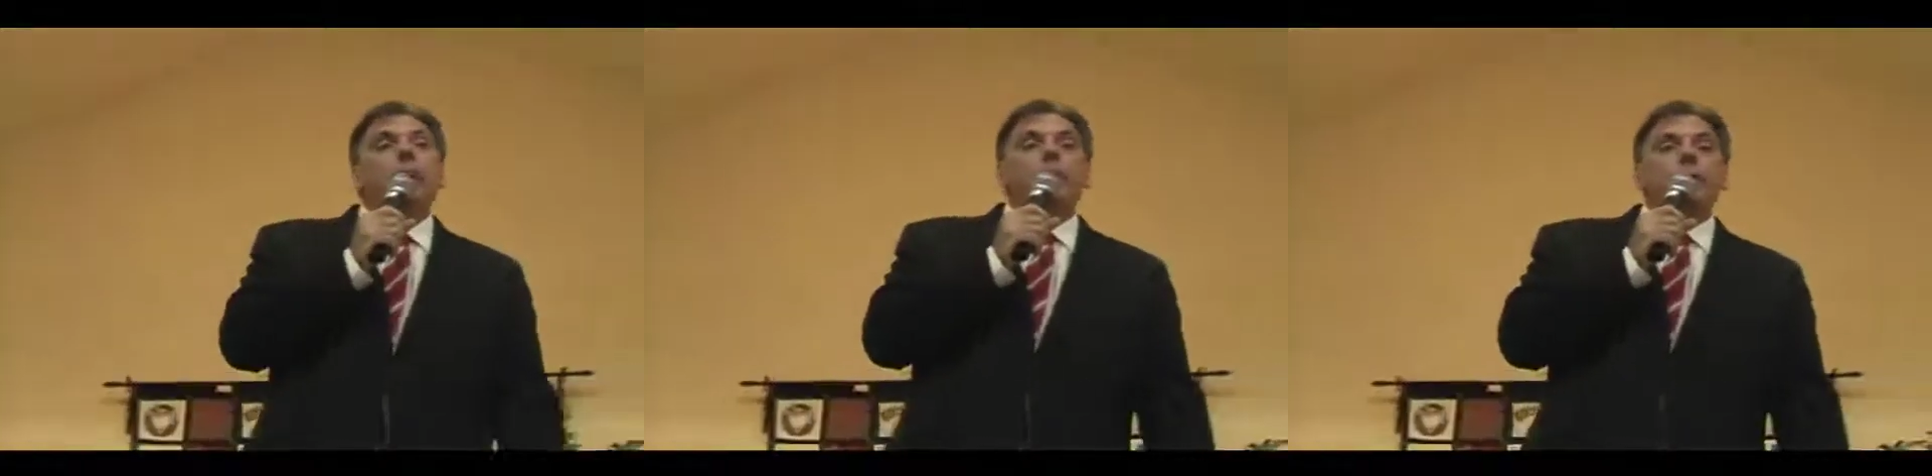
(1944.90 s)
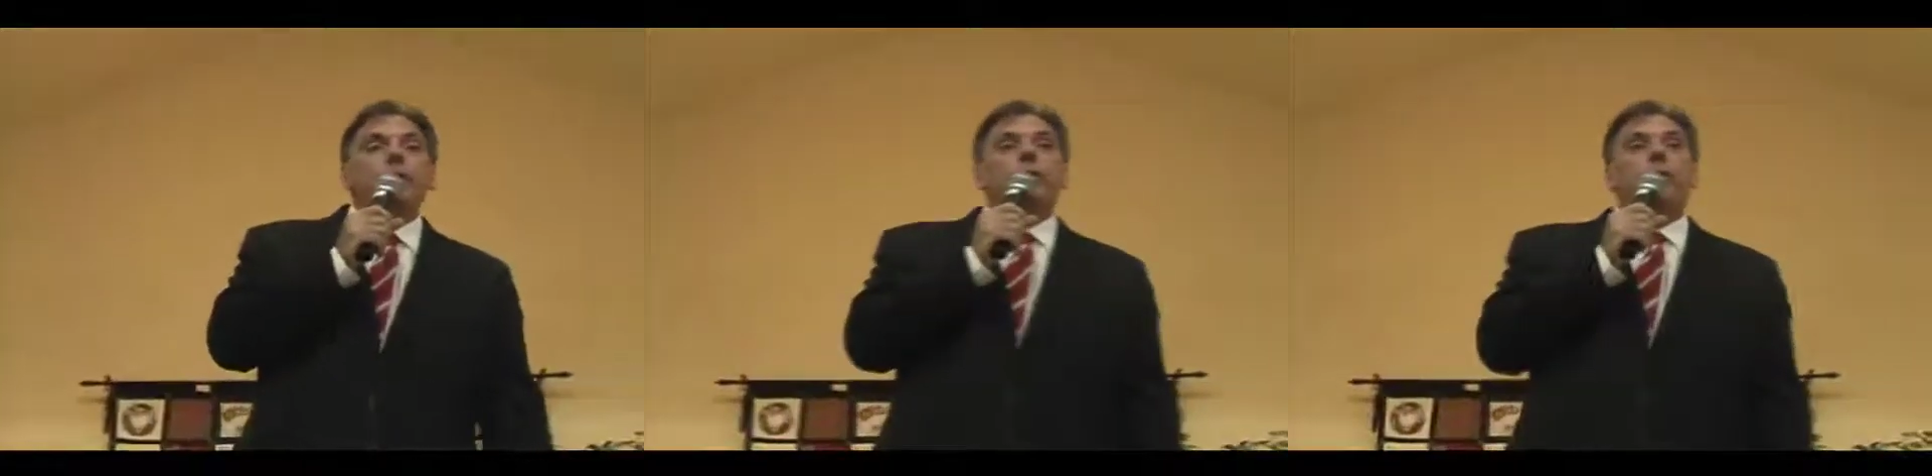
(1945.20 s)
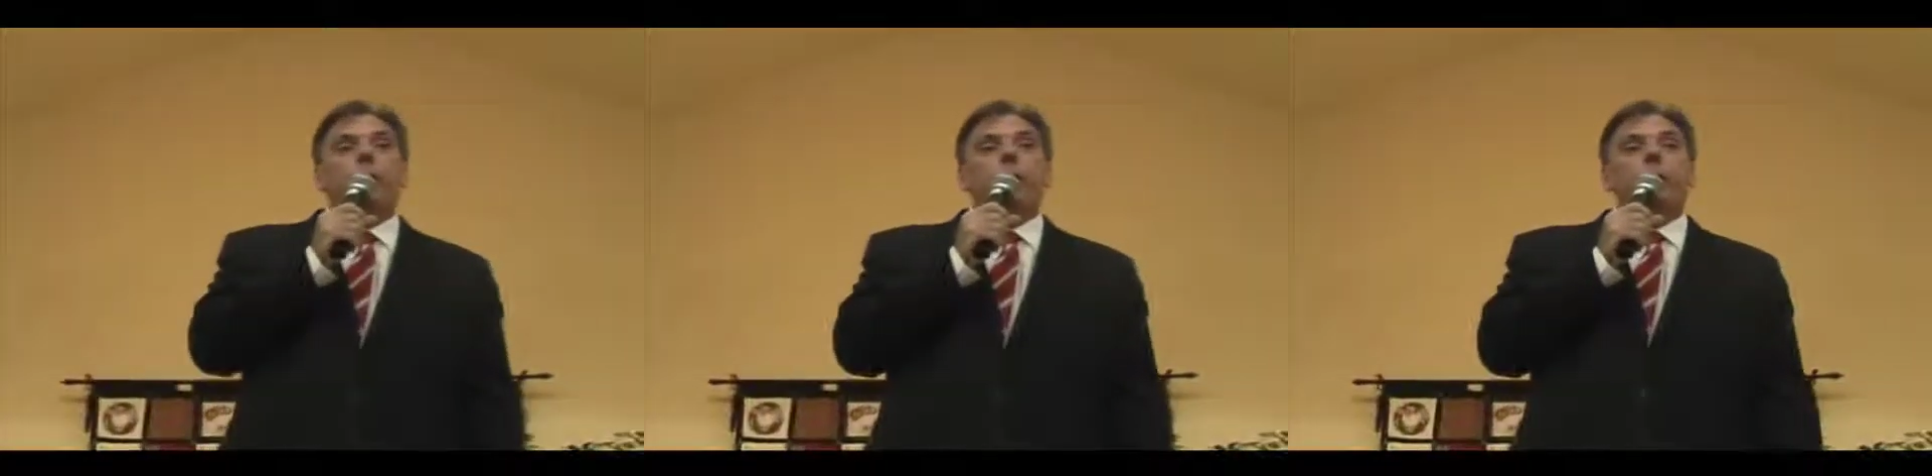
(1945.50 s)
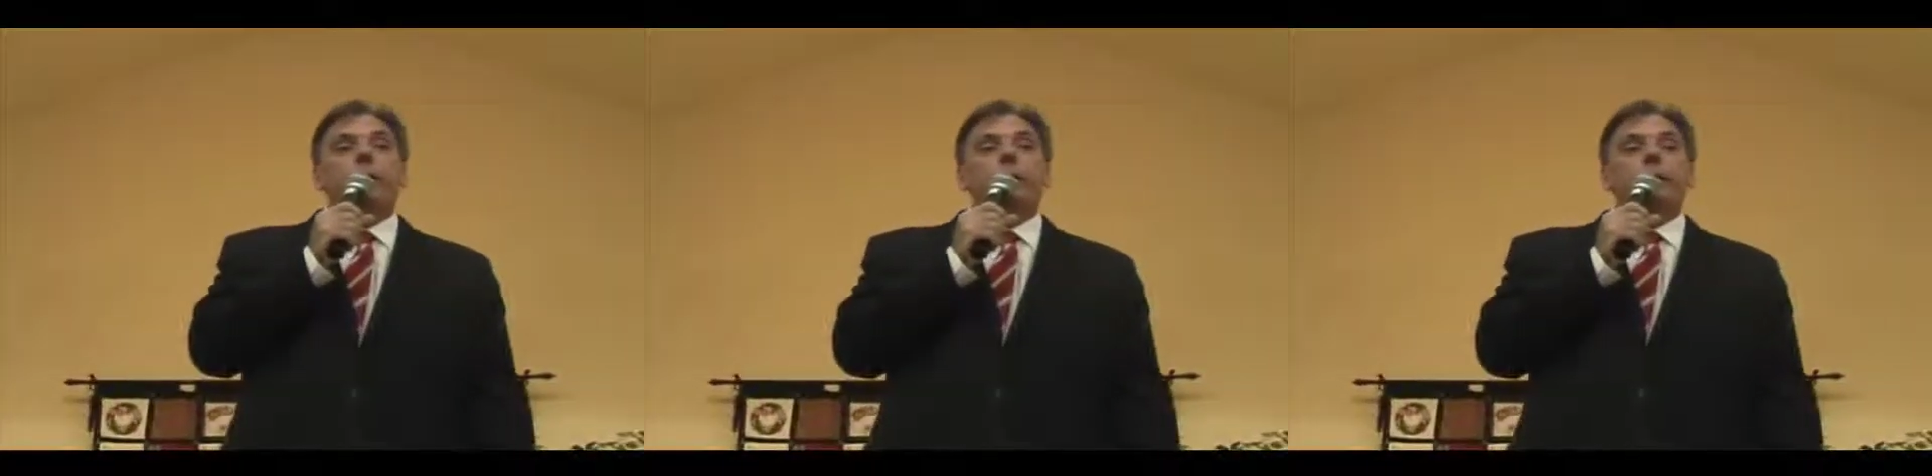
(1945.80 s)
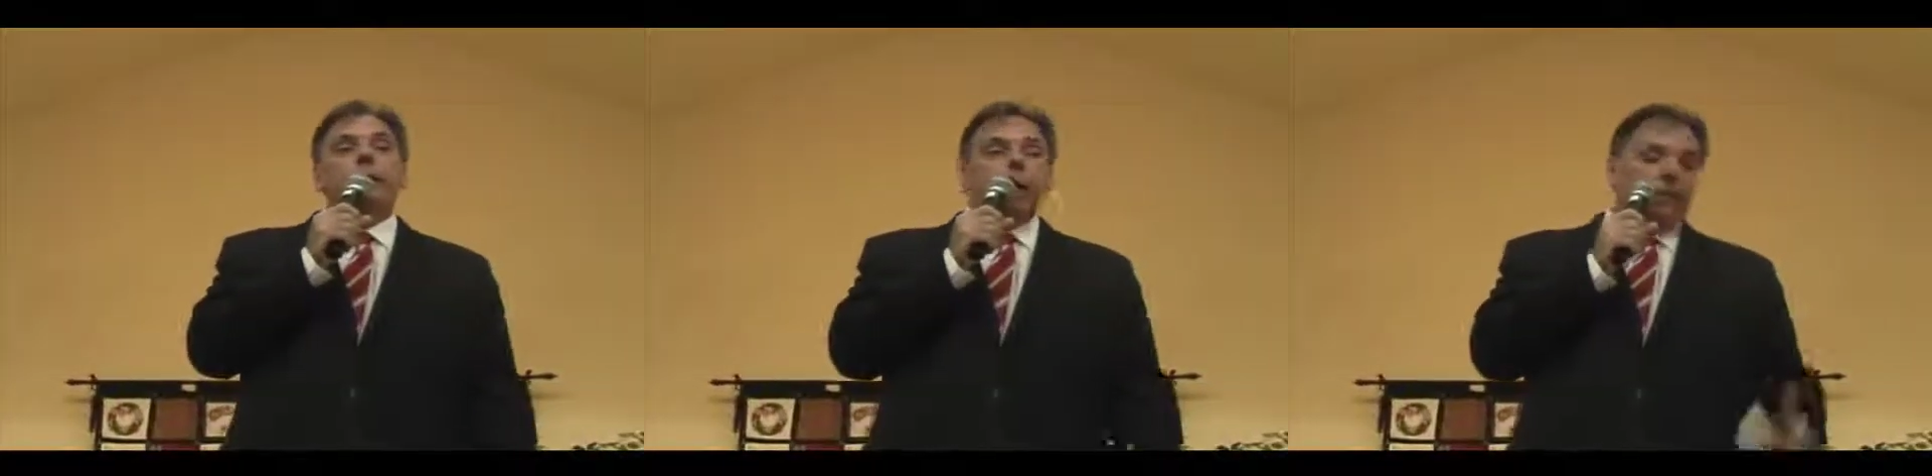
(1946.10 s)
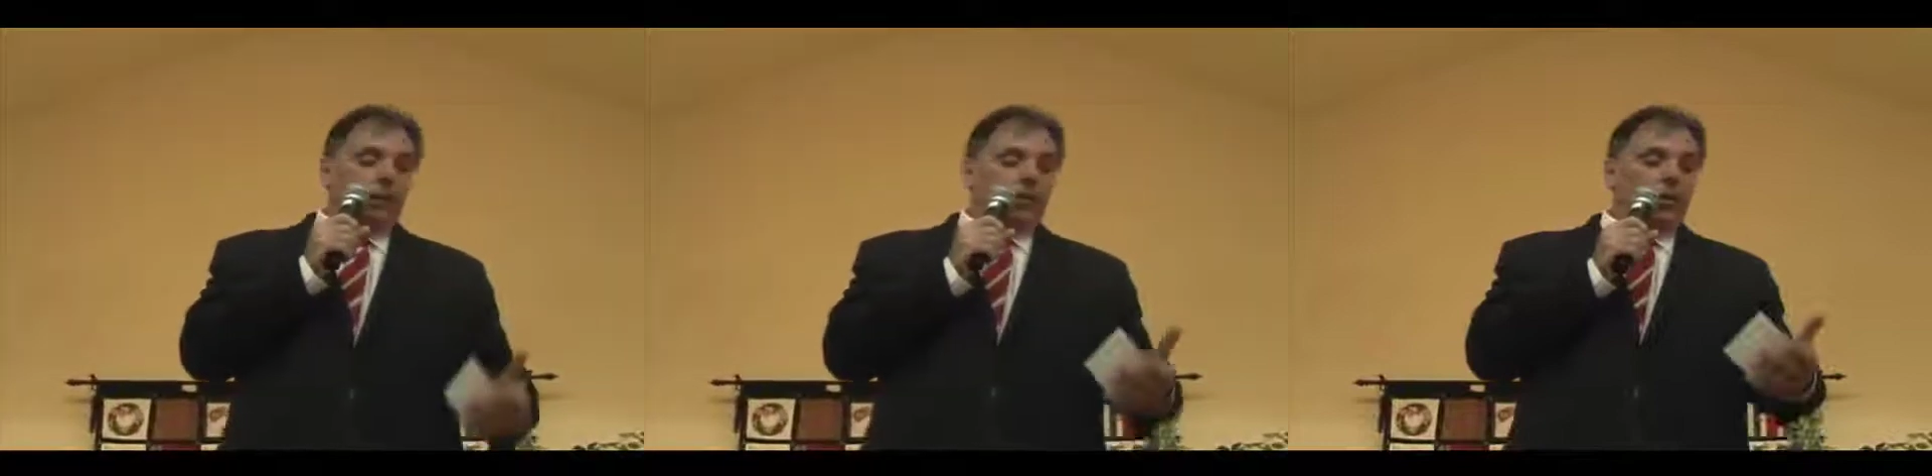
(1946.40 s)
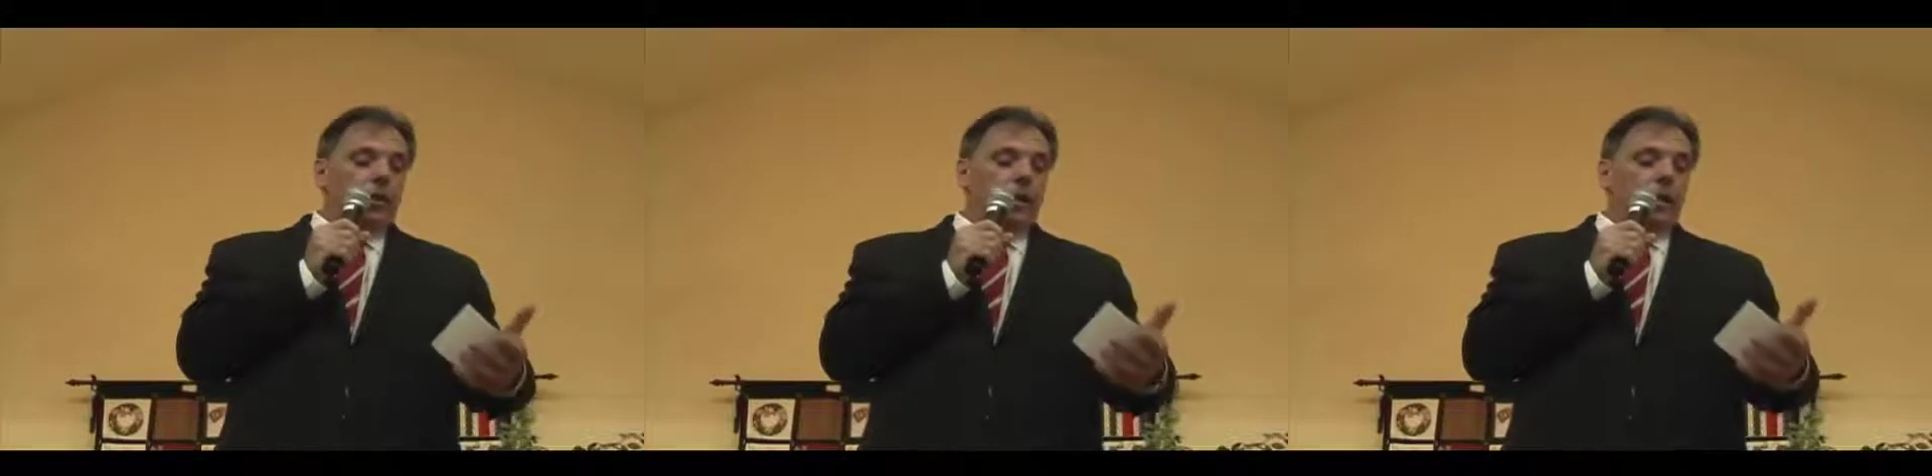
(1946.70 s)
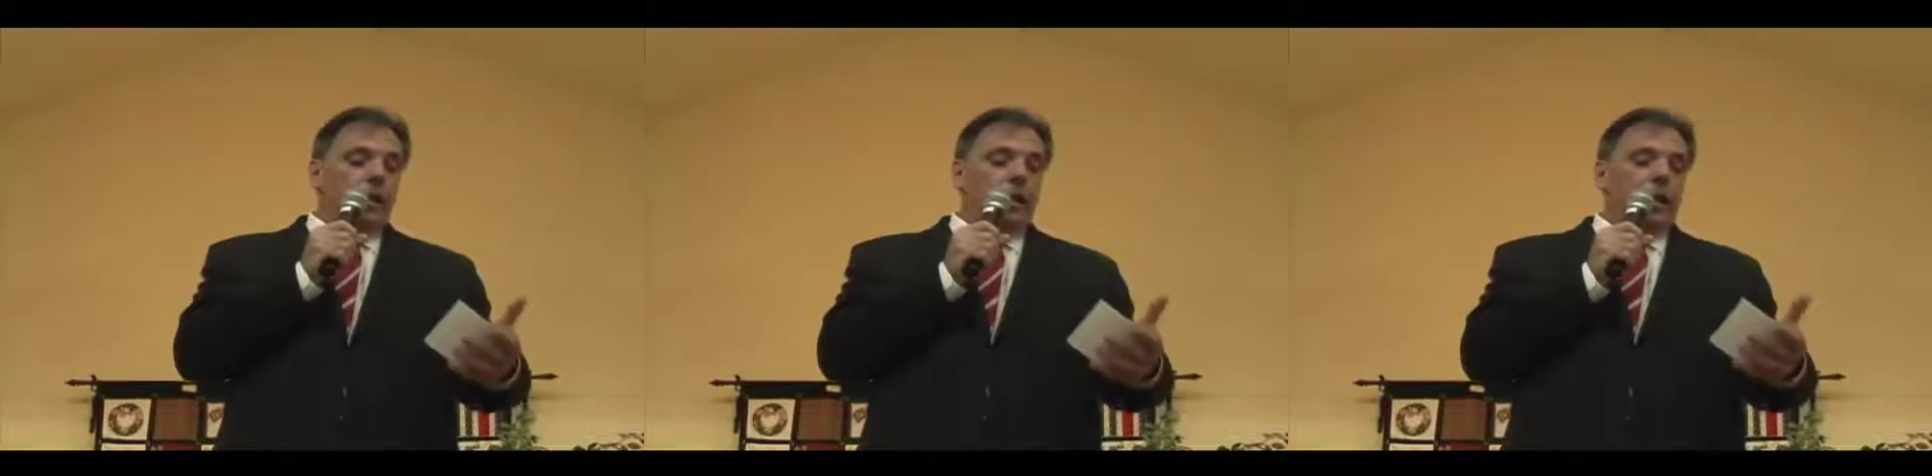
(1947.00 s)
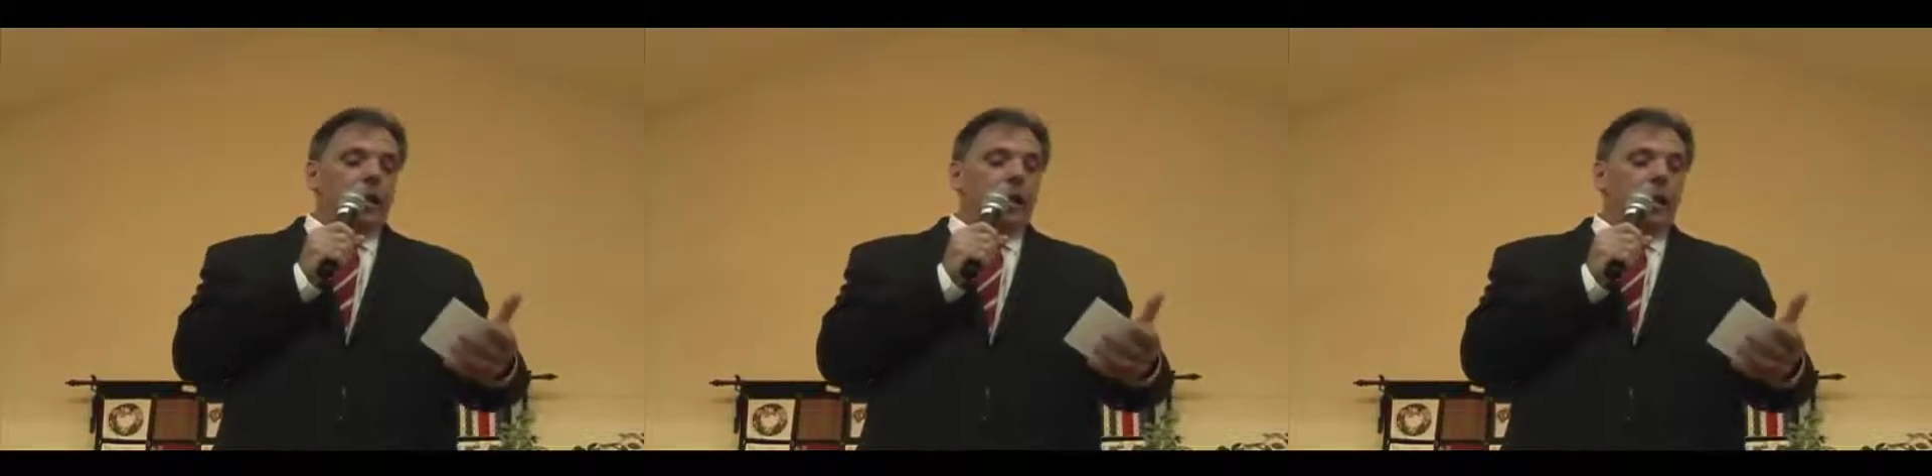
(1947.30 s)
Mr. Royce is the